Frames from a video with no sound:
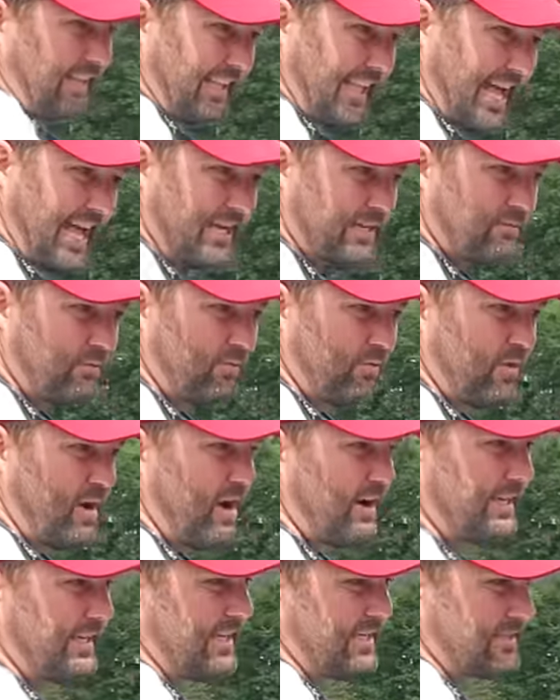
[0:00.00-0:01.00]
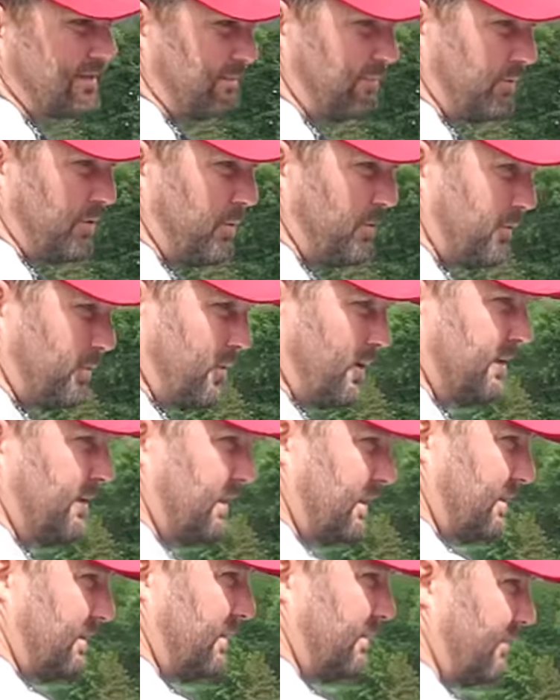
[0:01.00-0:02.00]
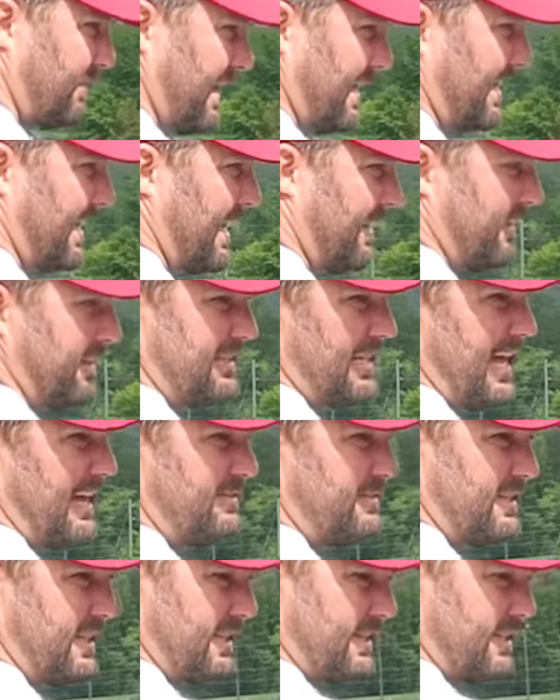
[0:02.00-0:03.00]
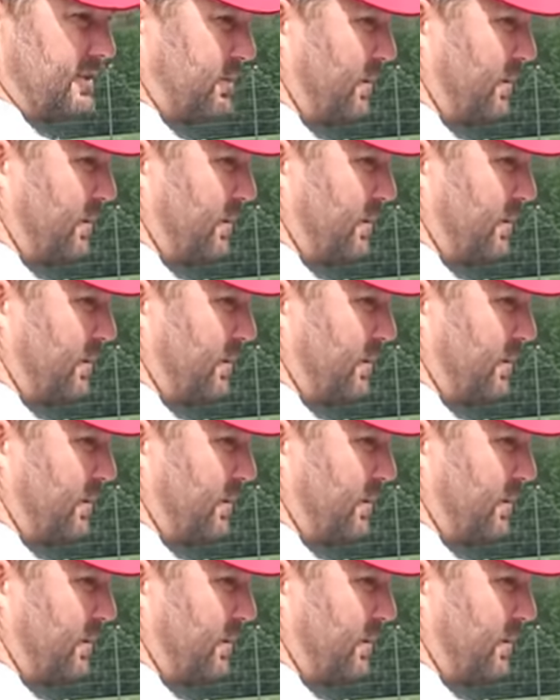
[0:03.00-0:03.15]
last rock is. I'm throwing one that right now that dives 10 to